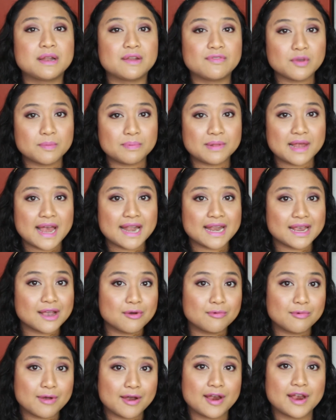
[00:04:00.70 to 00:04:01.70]
but if you're planning
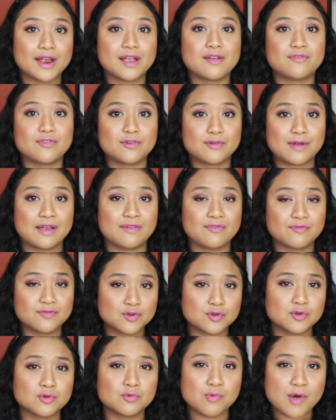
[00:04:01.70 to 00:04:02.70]
on wearing it for a
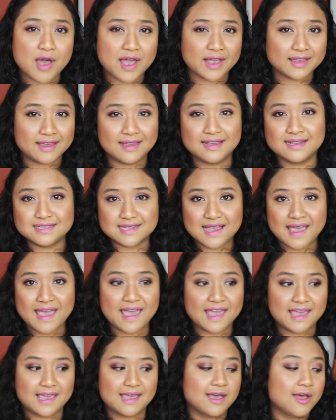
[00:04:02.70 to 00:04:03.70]
full working
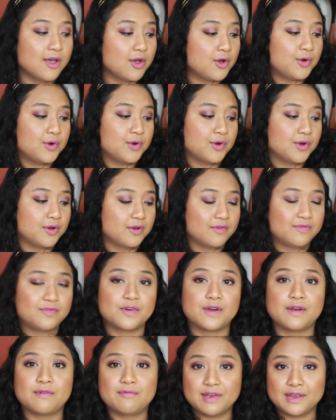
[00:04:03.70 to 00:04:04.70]
day or
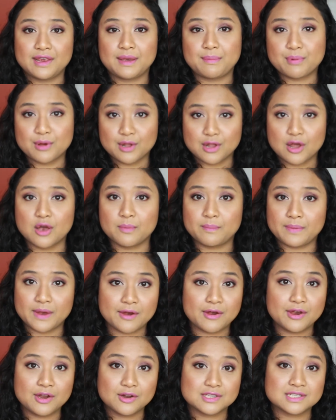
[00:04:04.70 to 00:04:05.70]
for a really prolonged
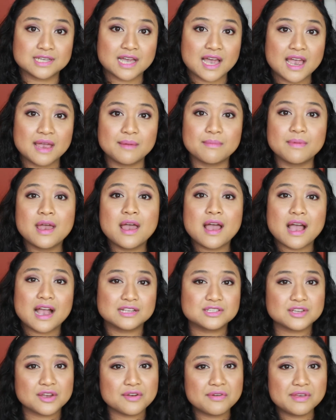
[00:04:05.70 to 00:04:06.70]
period of time, I
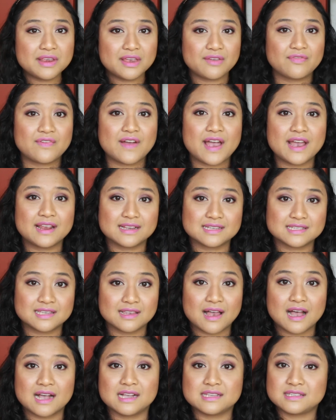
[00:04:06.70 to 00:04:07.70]
don't really find this
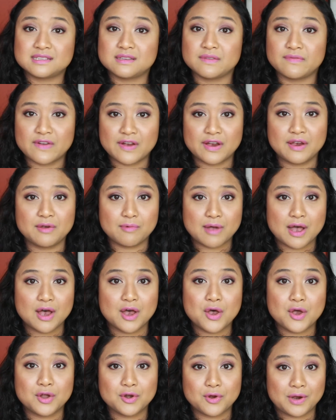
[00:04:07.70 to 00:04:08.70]
lasts very
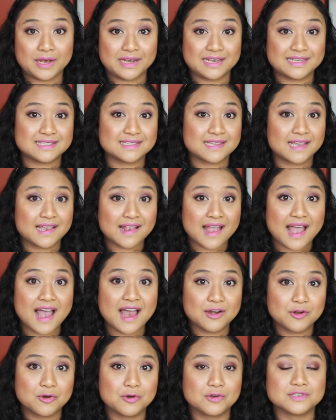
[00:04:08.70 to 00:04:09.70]
well on oily skin
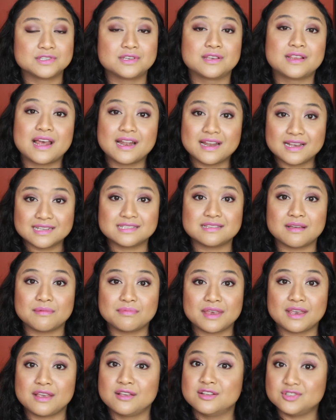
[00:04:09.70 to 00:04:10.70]
at all, so that is
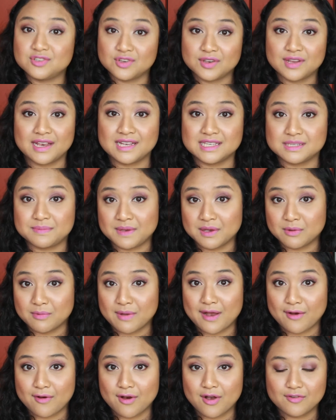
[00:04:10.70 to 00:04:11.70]
something you do need to be
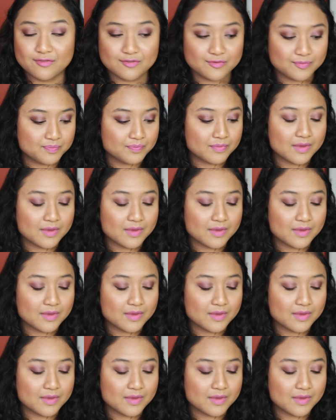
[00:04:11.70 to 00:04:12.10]
aware of.